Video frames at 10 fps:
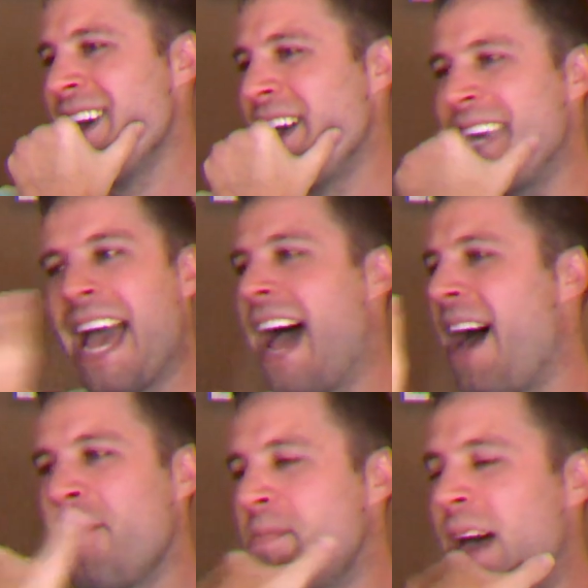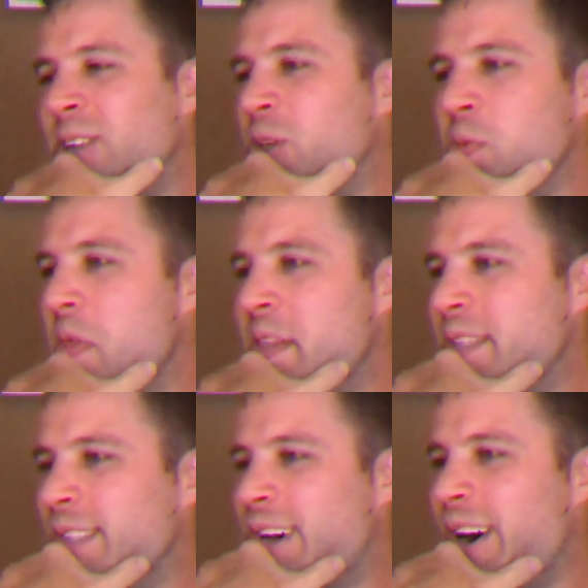Yeah, I'm not sure what
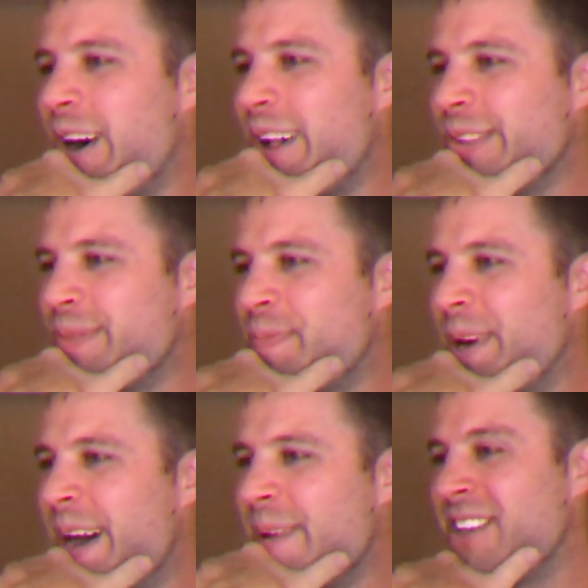this is called, but